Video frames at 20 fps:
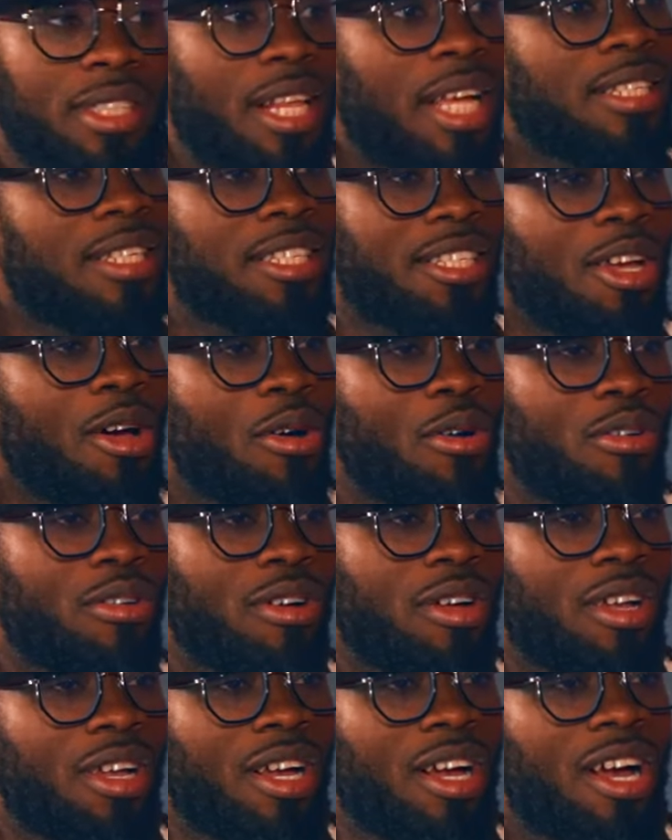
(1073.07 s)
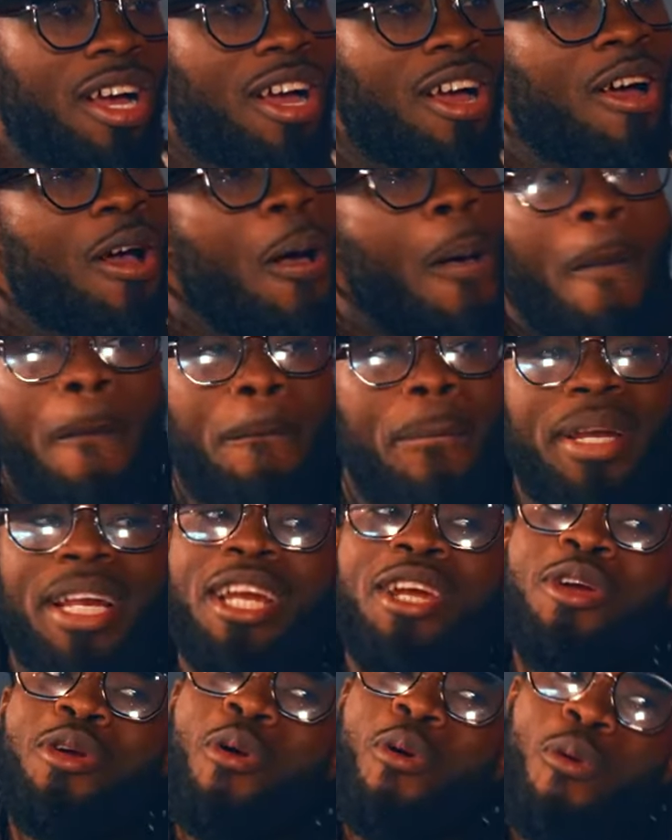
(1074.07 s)
That's a song. Yeah. I
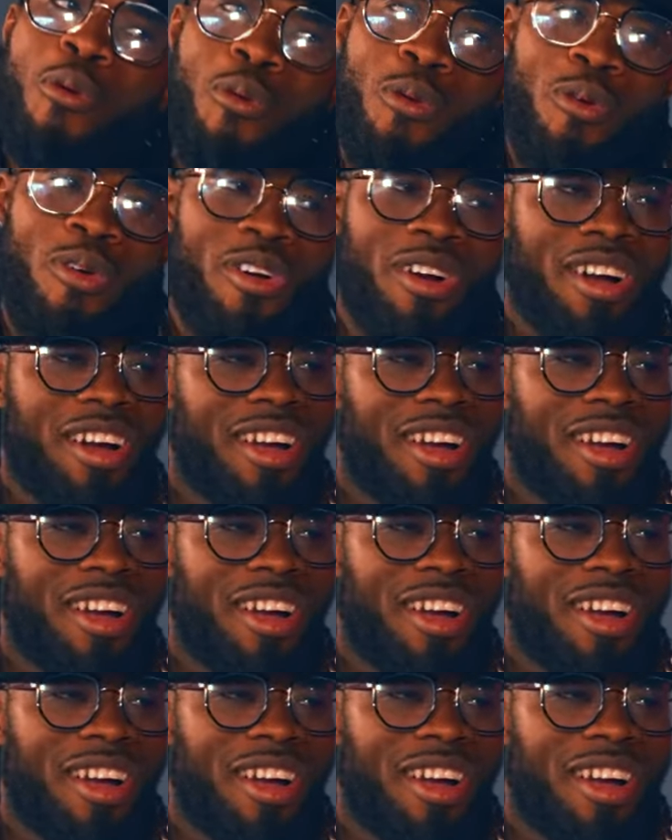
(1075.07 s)
didn't know